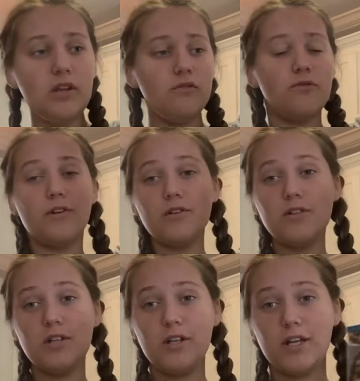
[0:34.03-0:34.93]
First
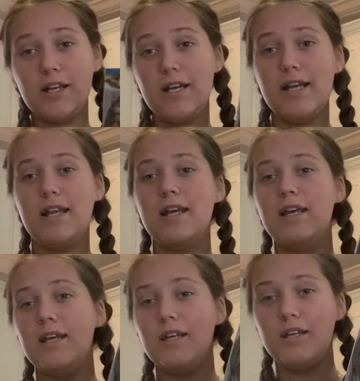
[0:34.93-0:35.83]
thing you're gonna need
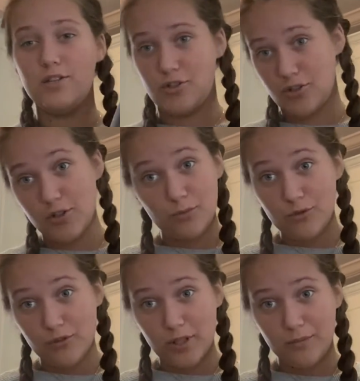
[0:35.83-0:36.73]
is just some
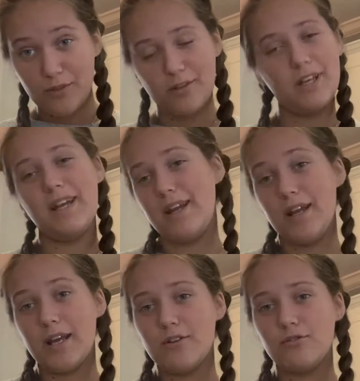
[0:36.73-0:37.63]
shrimp. You can get any
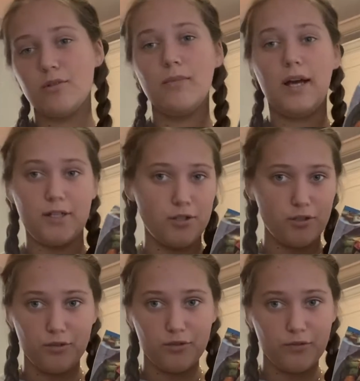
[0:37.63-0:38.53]
kind of shrimp. I just
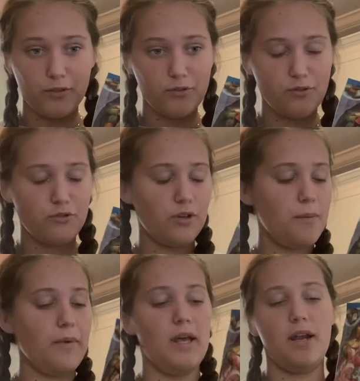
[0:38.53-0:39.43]
used the frozen shrimp
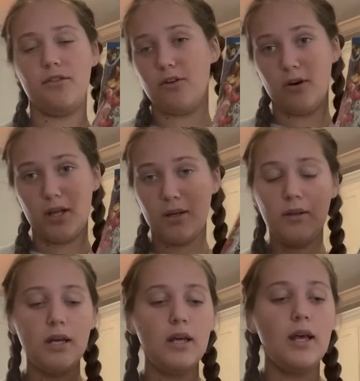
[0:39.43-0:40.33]
and I thought
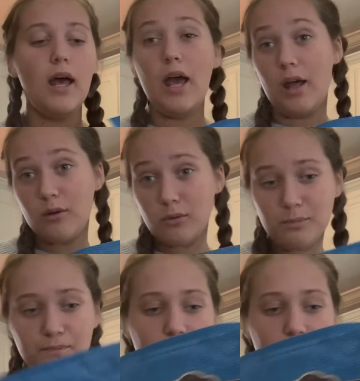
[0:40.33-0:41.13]
at home.